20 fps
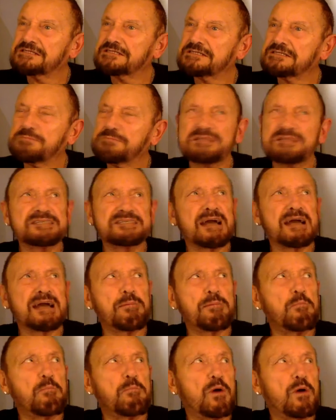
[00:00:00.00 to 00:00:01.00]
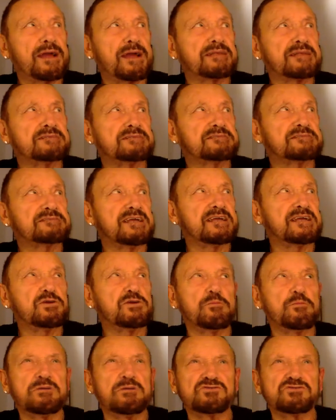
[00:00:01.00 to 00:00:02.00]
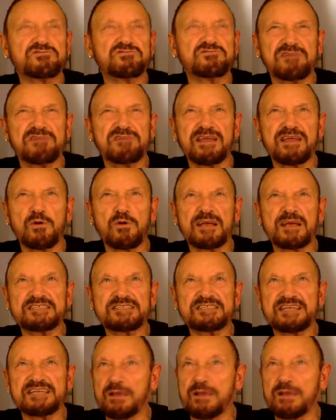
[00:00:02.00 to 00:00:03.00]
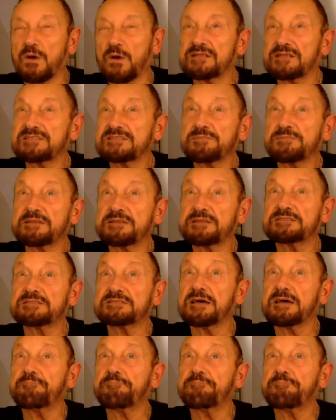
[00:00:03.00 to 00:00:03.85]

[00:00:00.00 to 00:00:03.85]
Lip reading: There's a couple more I can tell you, which are really quite silly ones, but